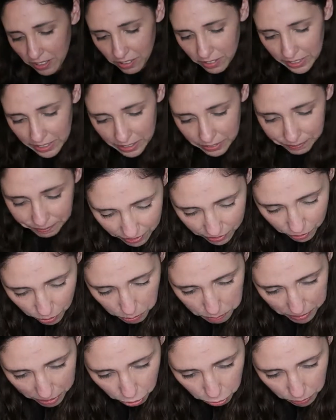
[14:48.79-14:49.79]
Okay,
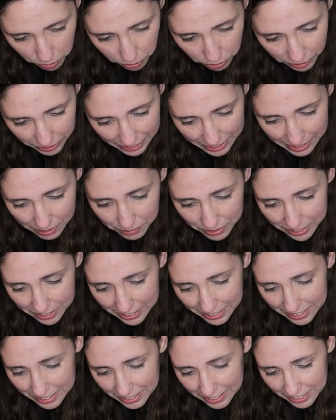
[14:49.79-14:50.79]
so marshmallow again I'm not
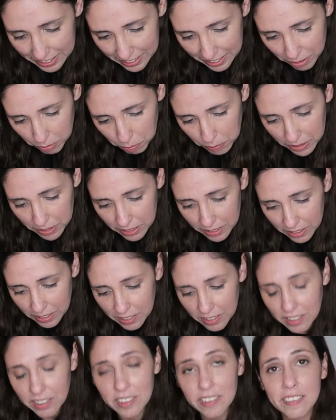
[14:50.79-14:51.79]
gonna eat
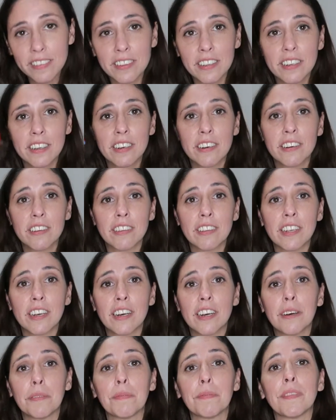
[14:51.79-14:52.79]
because there's
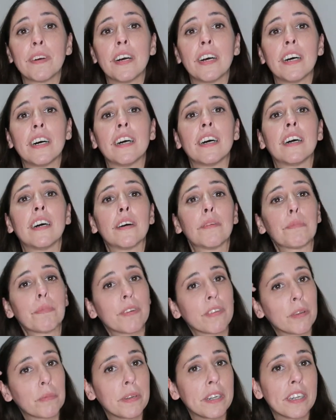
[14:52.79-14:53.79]
some
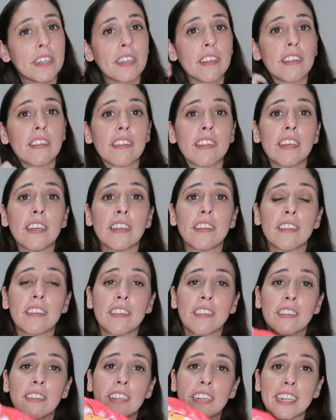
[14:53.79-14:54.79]
possibilities
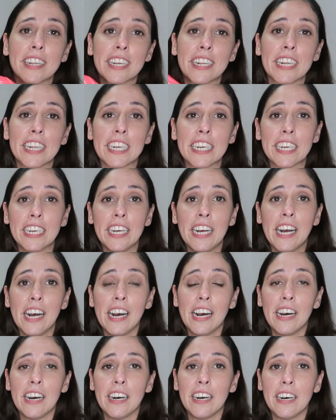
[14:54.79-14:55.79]
it's containing
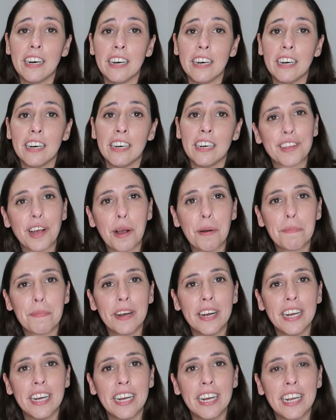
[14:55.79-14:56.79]
some
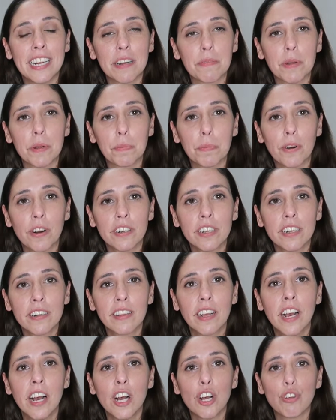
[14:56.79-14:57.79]
animal
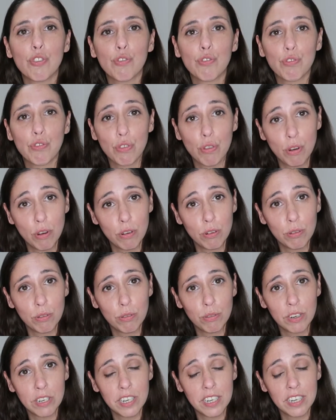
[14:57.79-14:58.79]
product.
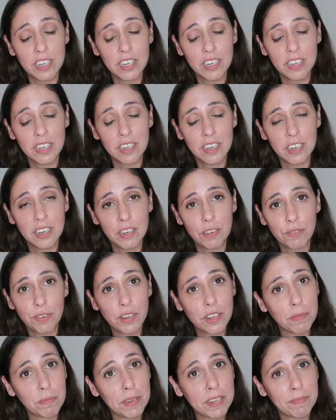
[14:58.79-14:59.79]
So
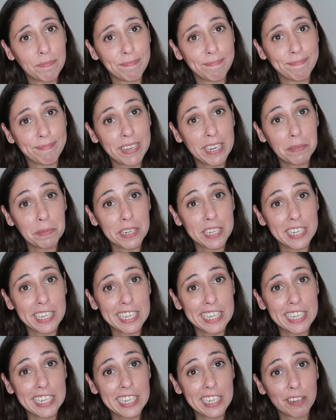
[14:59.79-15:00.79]
forgive me, I'm not
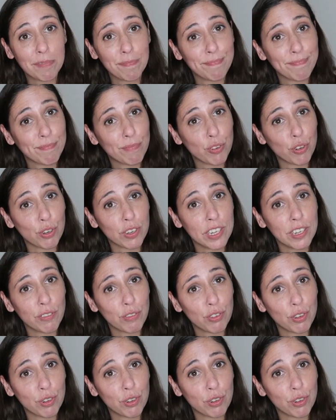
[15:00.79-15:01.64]
gonna eat it. Sorry.